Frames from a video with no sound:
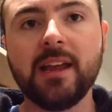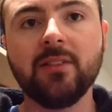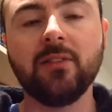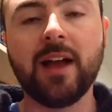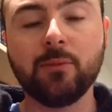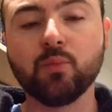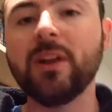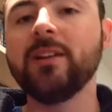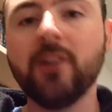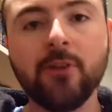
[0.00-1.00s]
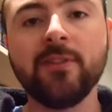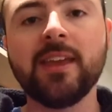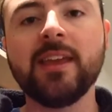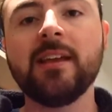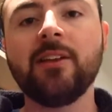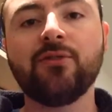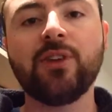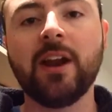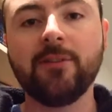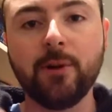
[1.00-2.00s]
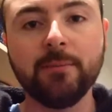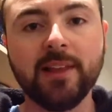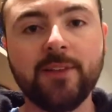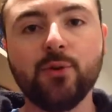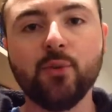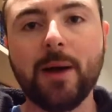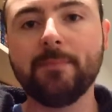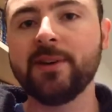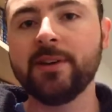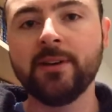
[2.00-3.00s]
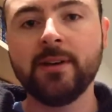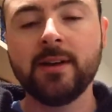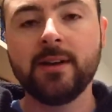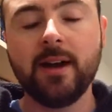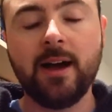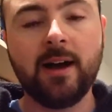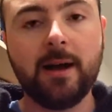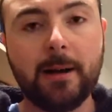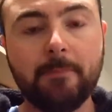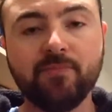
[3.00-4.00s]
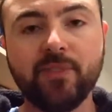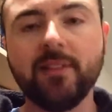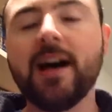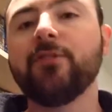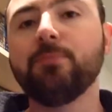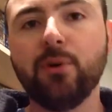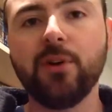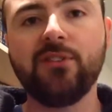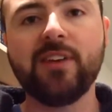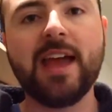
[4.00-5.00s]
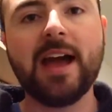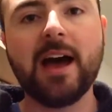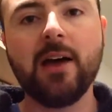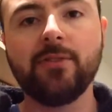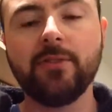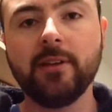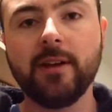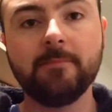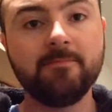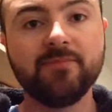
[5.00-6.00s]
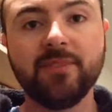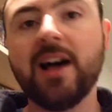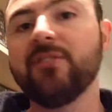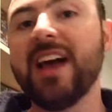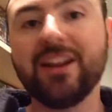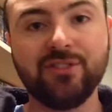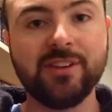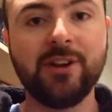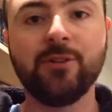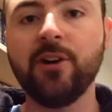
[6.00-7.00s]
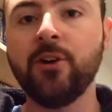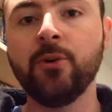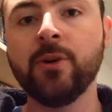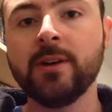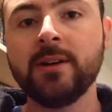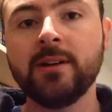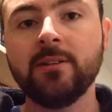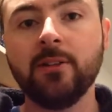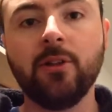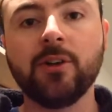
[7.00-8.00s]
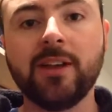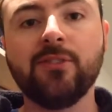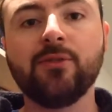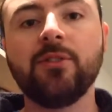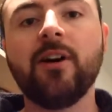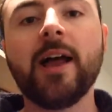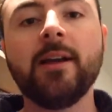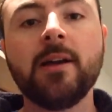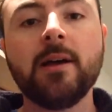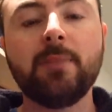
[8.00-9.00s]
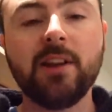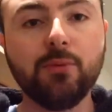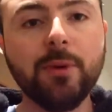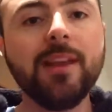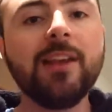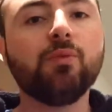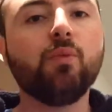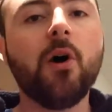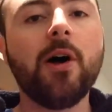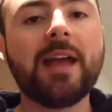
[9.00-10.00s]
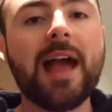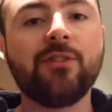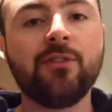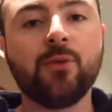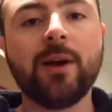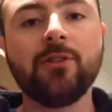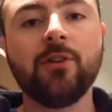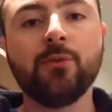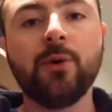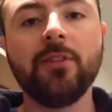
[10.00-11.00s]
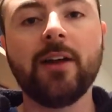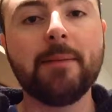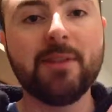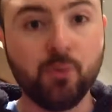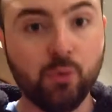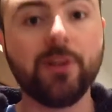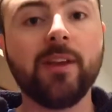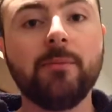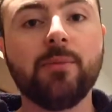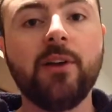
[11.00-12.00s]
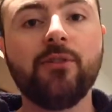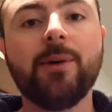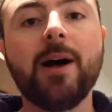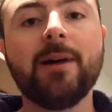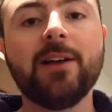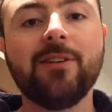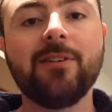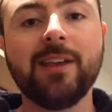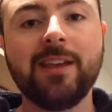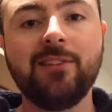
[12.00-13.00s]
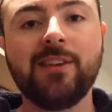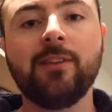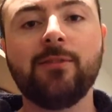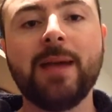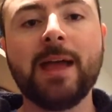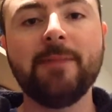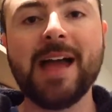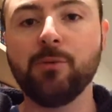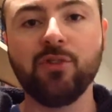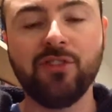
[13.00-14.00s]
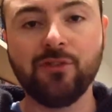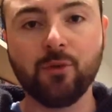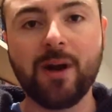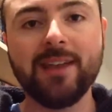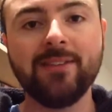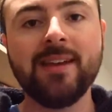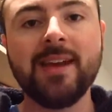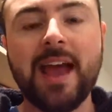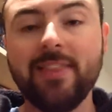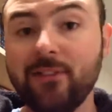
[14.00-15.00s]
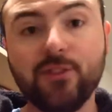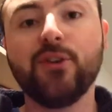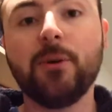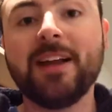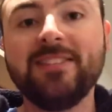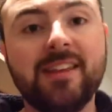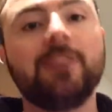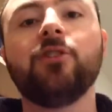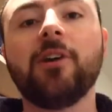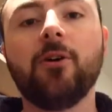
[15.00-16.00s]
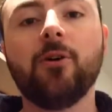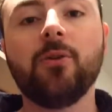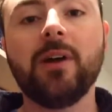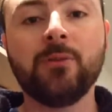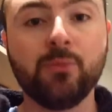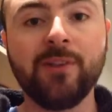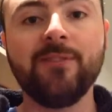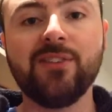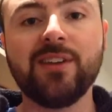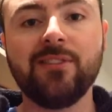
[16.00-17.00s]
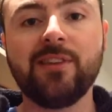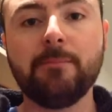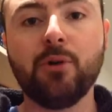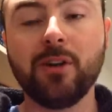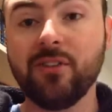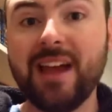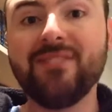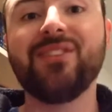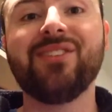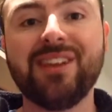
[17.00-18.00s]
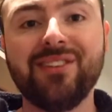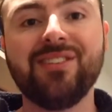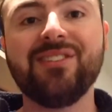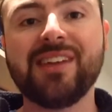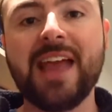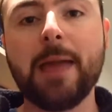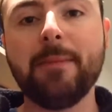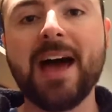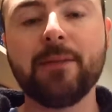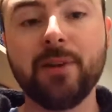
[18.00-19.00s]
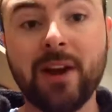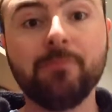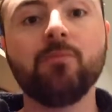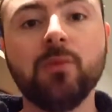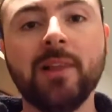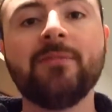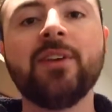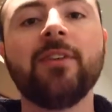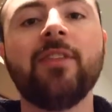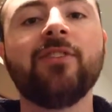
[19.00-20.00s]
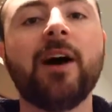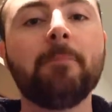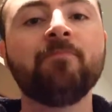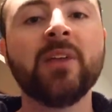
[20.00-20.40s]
like written over the years, you know, from Lethal Weapon, Um, The Last Boy Scout, The Last Action Hero, The Long Kiss Goodnight. But it's really his work as a director as well that I've been really impressed by, particularly Kiss Kiss Bang Bang, which is great. And that's a film I need to go and revisit at some point, because I haven't seen it since it came out, but I loved it at the time.